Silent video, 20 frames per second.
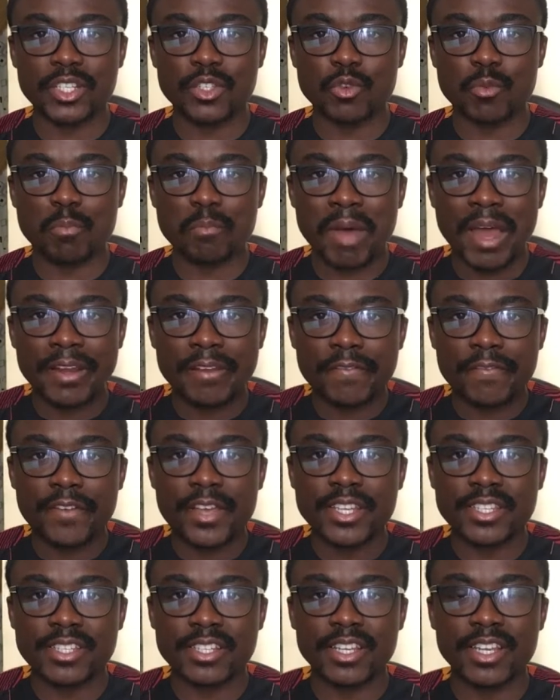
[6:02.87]
to
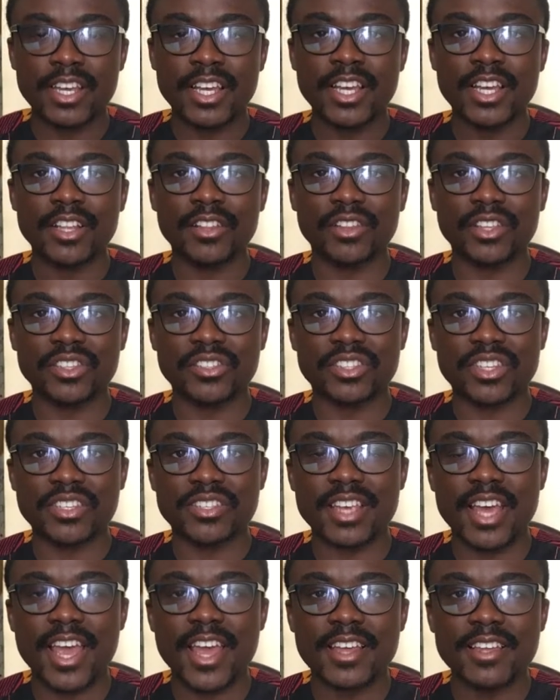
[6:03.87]
manifest these
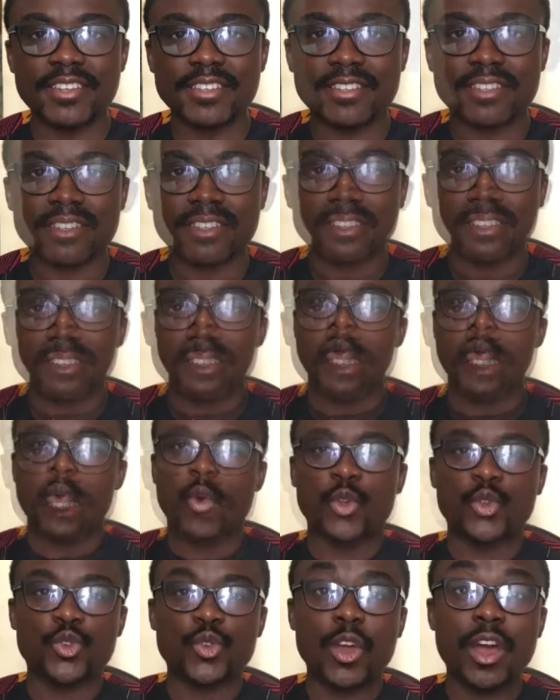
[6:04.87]
desires.
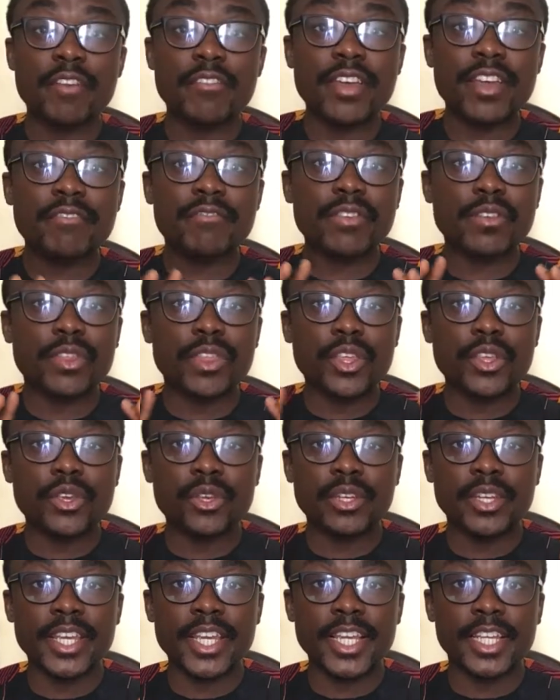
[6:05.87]
Once you have everything you
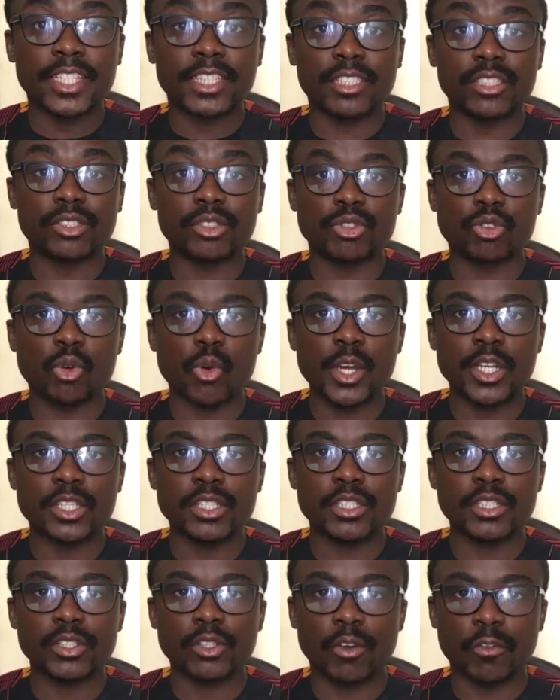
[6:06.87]
need to
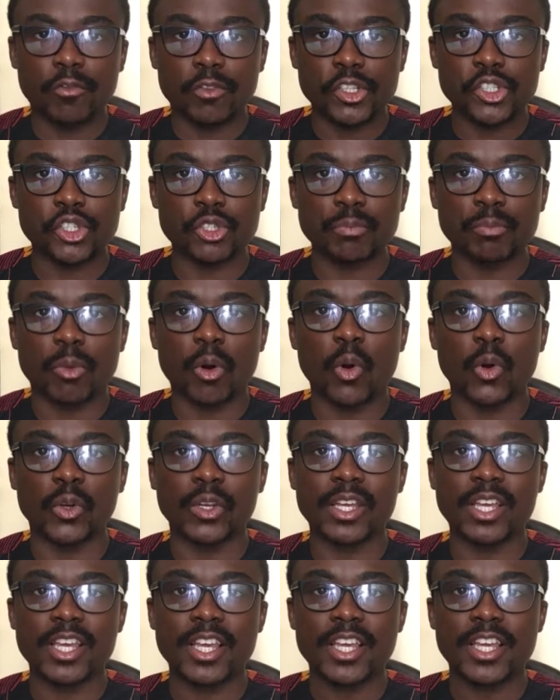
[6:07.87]
create your vision board,
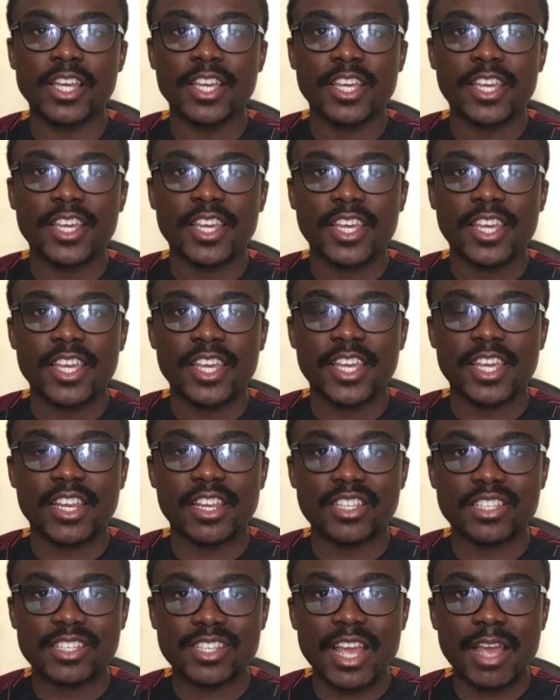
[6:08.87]
it
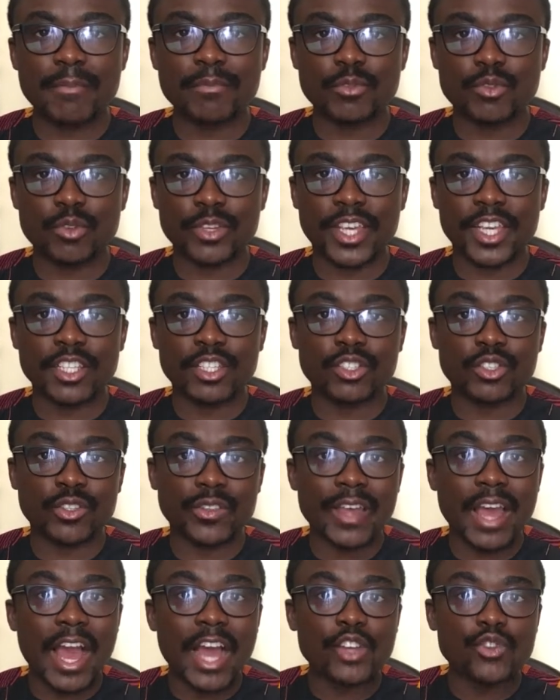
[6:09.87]
is time to get to
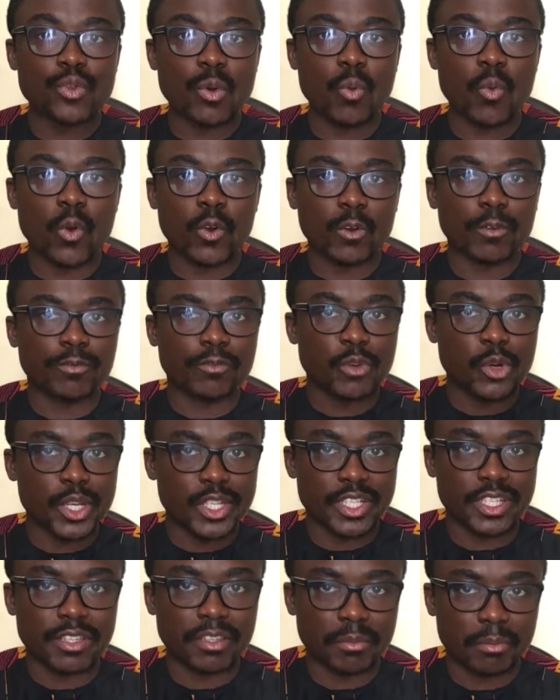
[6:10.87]
the actual work of
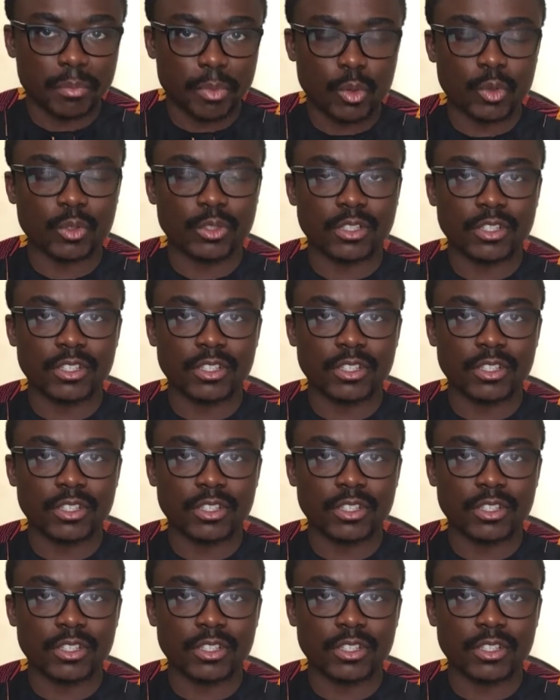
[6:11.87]
creating the board.